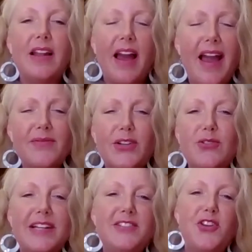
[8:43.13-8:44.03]
I have a
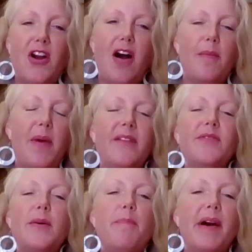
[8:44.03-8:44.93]
great job. I have
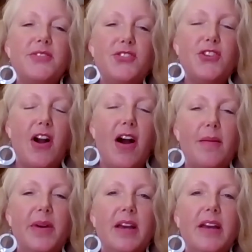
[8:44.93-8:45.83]
the best
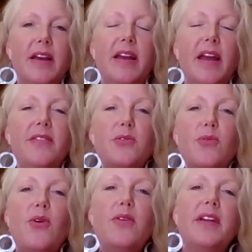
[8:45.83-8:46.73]
job. And the
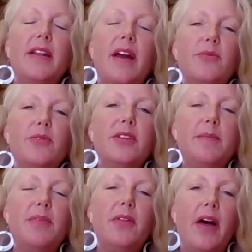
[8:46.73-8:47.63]
role that I really
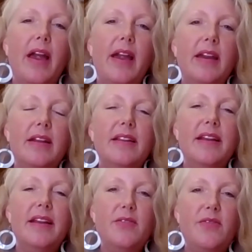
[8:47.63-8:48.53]
play in
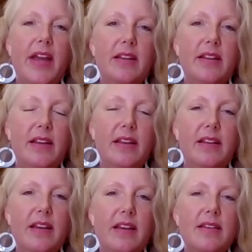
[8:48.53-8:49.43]

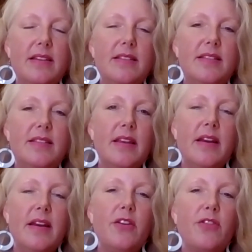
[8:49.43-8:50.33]
innovating is
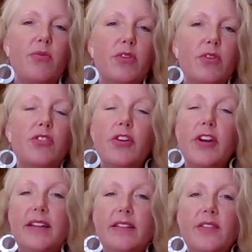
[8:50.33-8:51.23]
through
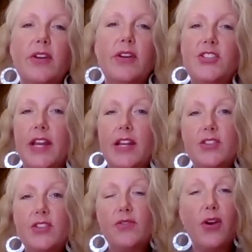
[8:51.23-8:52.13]
creating
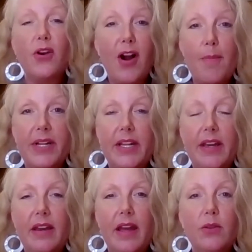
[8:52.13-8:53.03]
differentiation for our
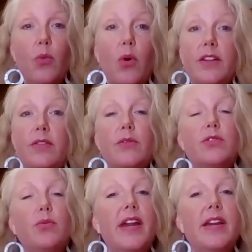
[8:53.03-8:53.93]
company. And one of
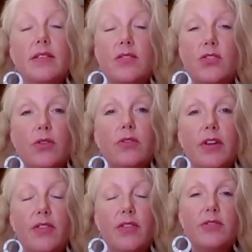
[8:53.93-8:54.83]
those ways is
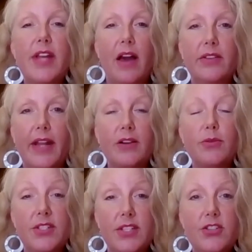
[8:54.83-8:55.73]
certainly through talent
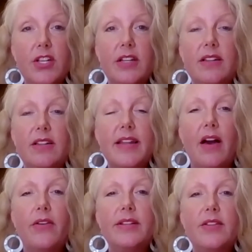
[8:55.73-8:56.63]
acquisition and
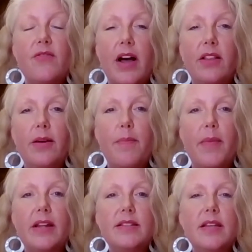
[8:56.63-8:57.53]
talent
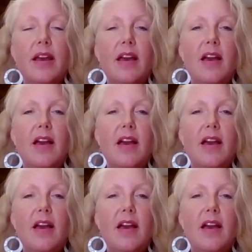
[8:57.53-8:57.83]
development.